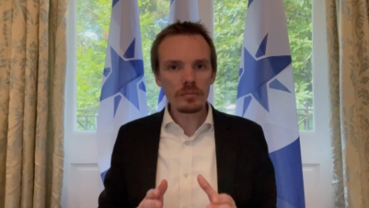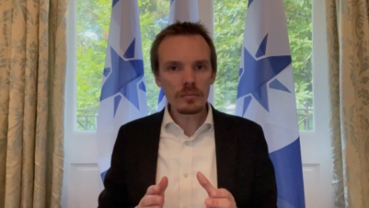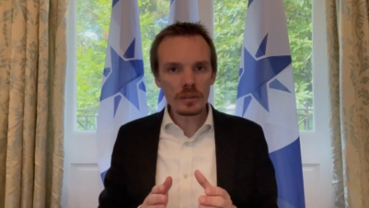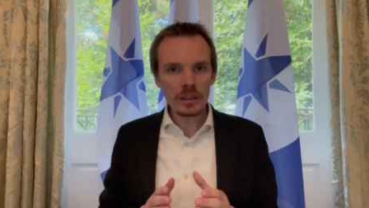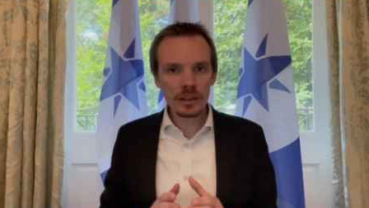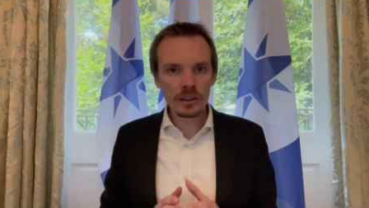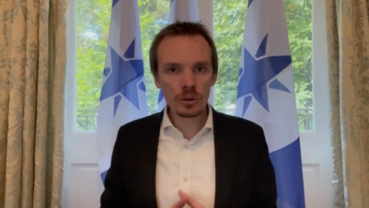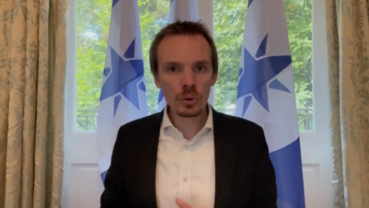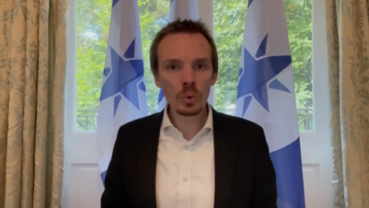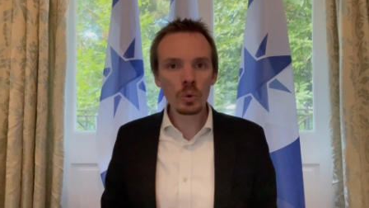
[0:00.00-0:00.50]

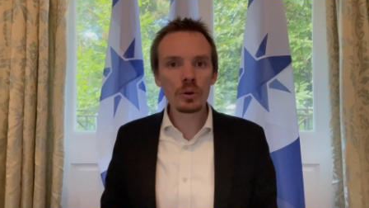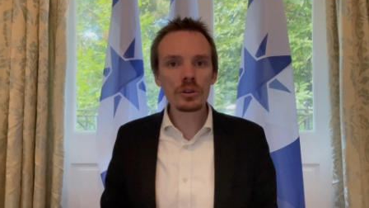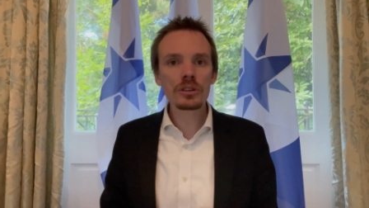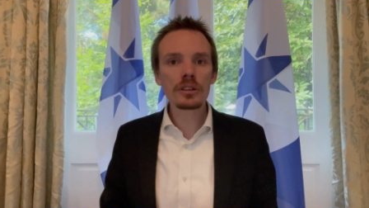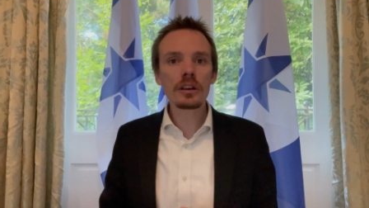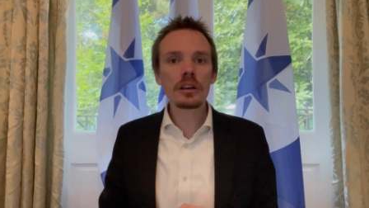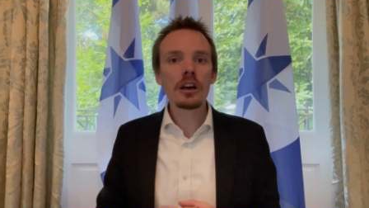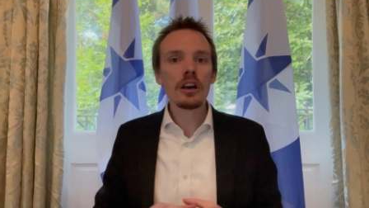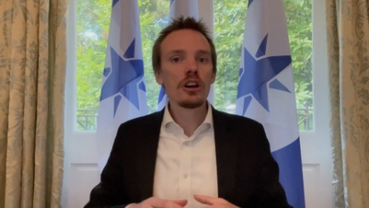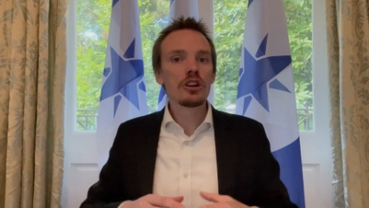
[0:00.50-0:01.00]
in
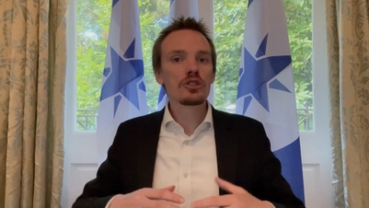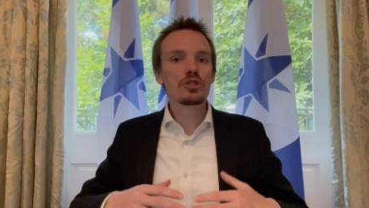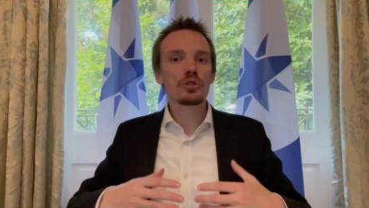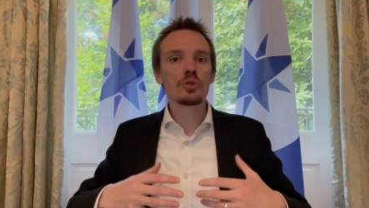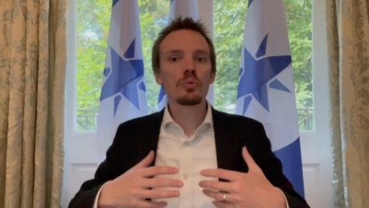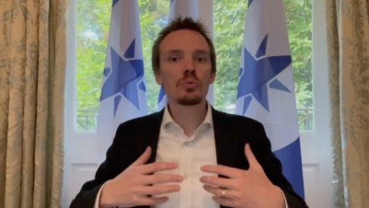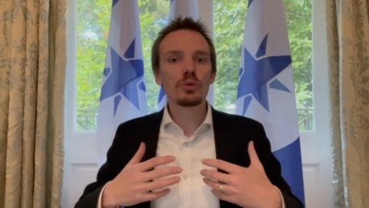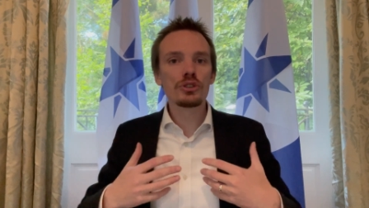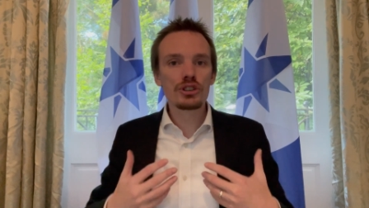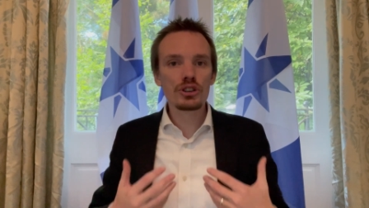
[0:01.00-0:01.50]
order to
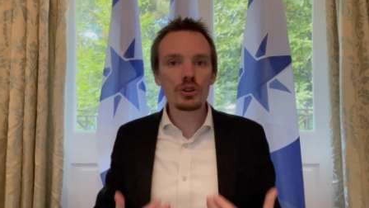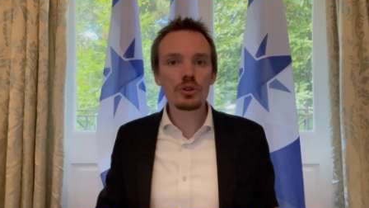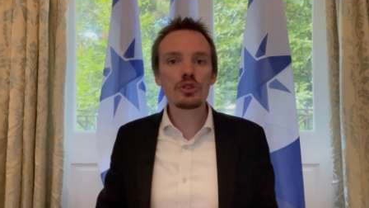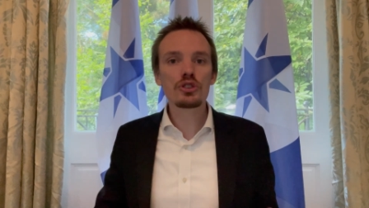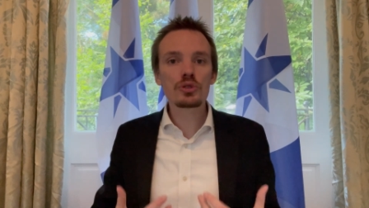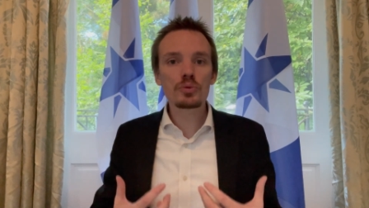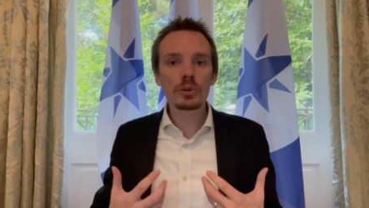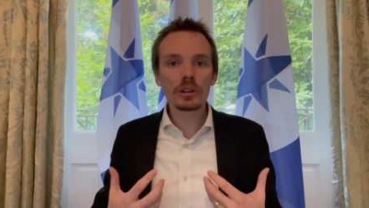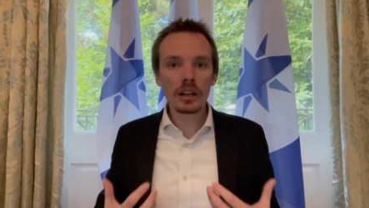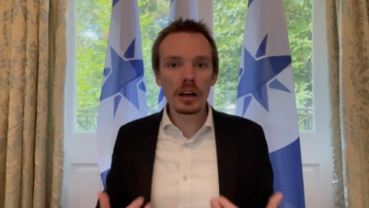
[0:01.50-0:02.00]
reduce
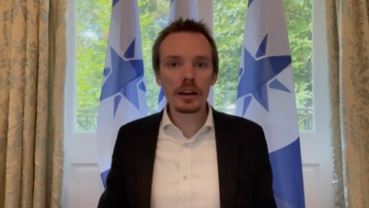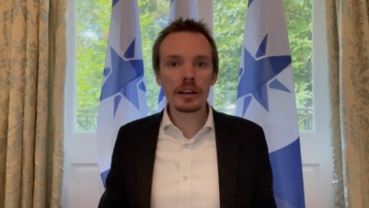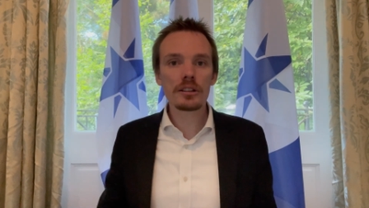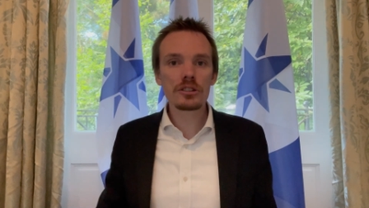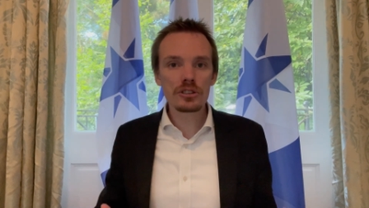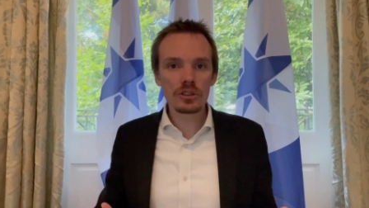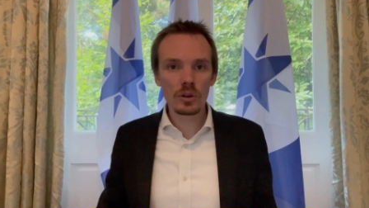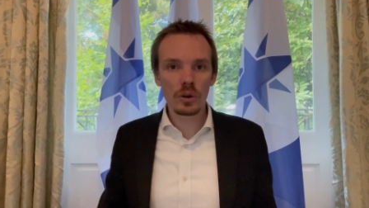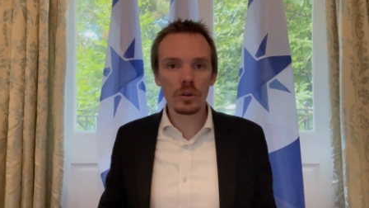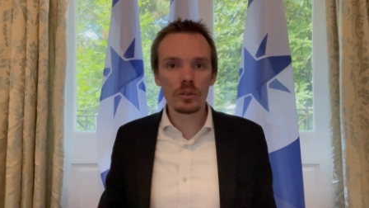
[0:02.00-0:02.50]
reliance
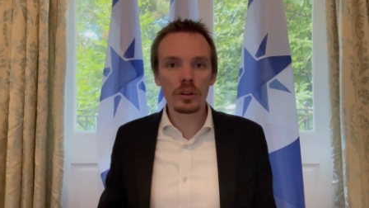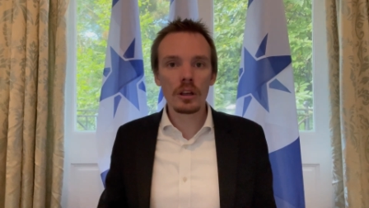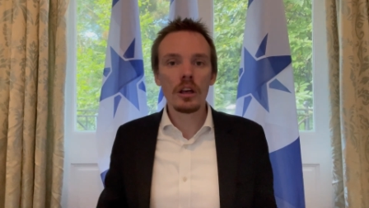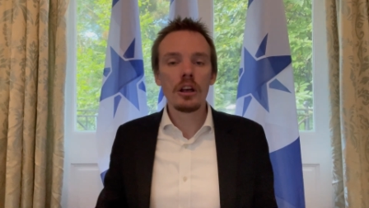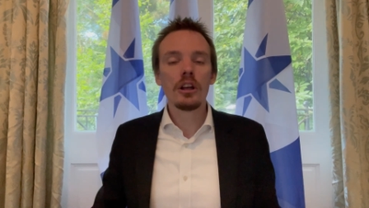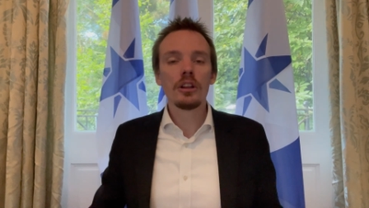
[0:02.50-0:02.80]
on